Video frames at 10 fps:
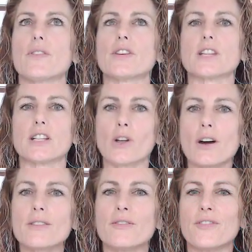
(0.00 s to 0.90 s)
there's a
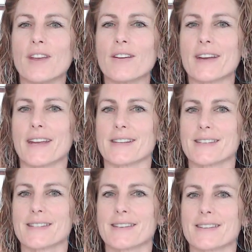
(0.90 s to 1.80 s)
lot of
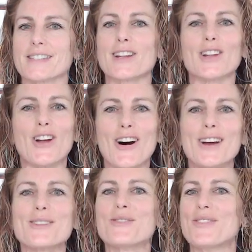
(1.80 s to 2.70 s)
variance. There's a
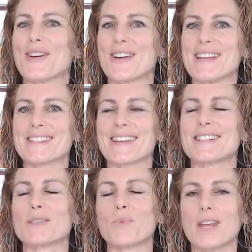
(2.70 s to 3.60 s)
lot of variance, and
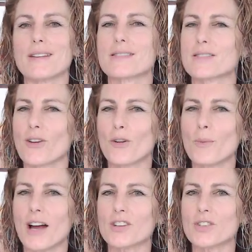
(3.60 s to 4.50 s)
it depends so
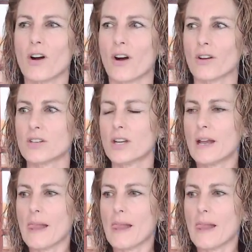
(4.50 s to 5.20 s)
much on